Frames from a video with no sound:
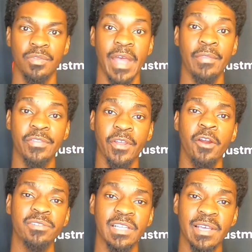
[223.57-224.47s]
Now, the
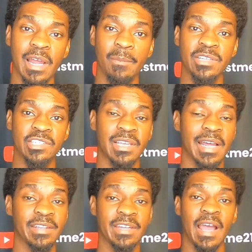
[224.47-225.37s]
third thing that I mentioned that
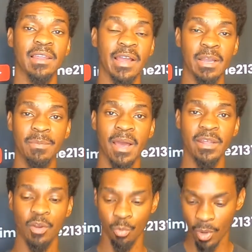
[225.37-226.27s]
I did not like
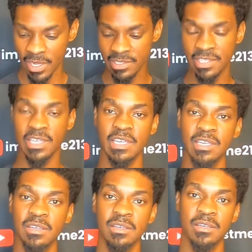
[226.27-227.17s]
about it was
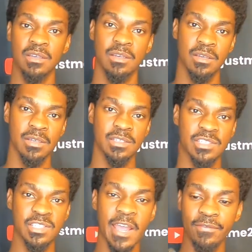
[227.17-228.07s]
the
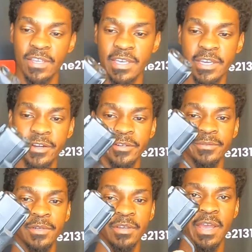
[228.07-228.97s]
safety here,
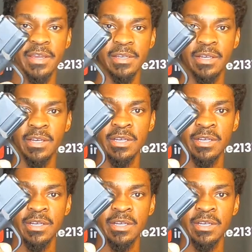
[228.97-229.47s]
okay?